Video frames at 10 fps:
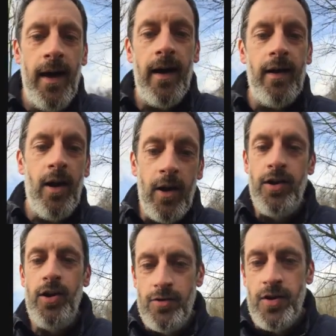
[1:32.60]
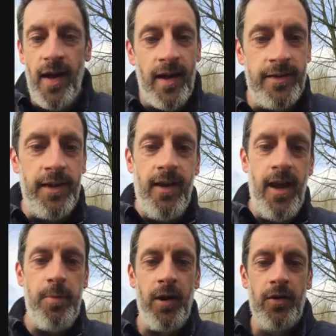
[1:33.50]
and a huge thanks to
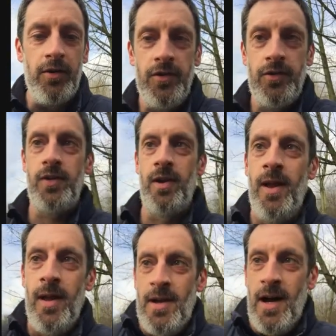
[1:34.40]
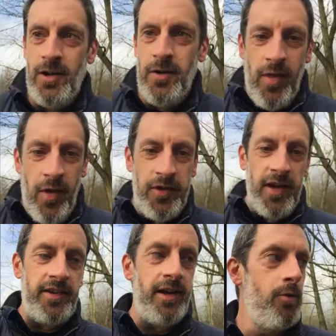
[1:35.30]
them, because I don't think the
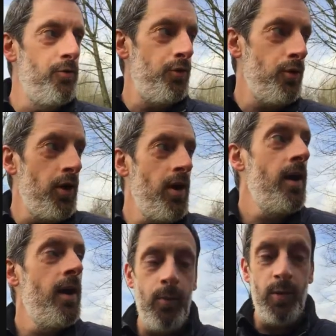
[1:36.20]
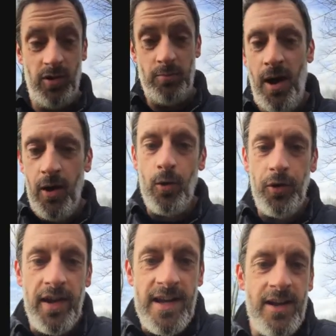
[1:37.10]
6 towns runner, which is my
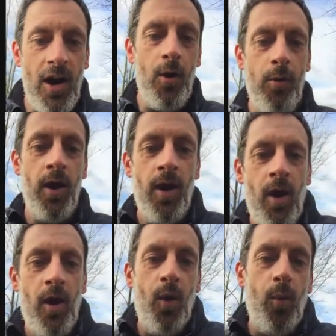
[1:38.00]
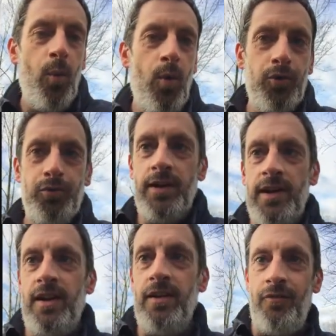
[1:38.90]
alter ego, would
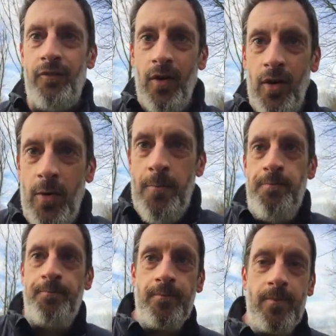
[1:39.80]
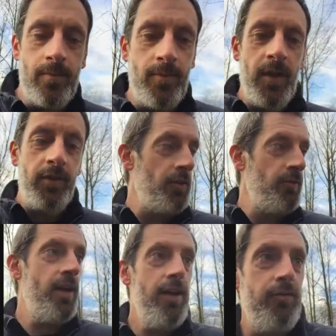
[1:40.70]
really have
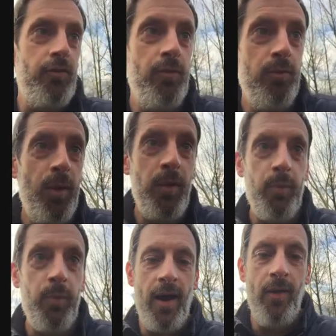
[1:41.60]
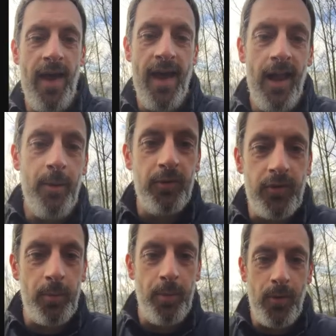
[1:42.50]
survived without their help
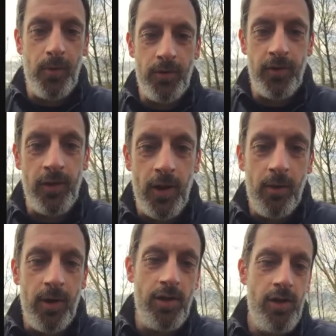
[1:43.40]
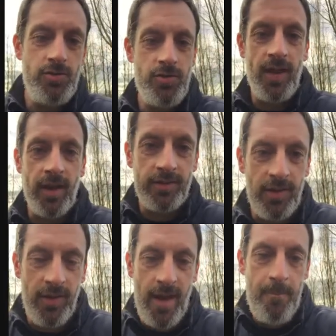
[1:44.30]
and support. So a huge thanks
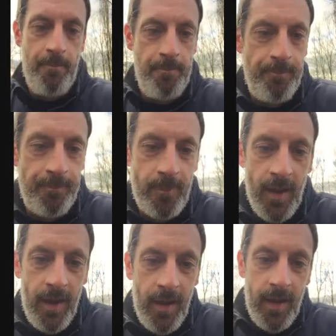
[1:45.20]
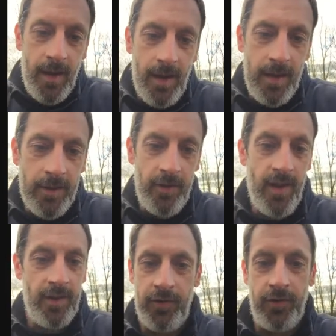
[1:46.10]
to them.
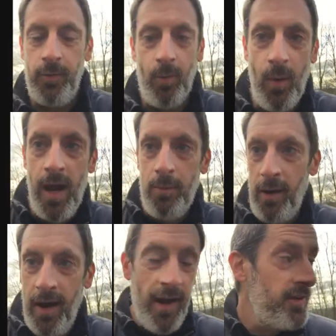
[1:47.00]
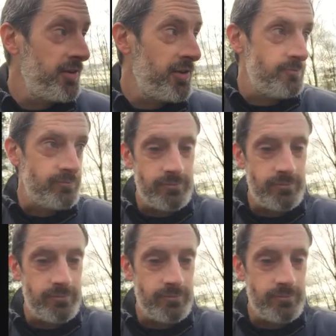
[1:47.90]
So that's where we're at.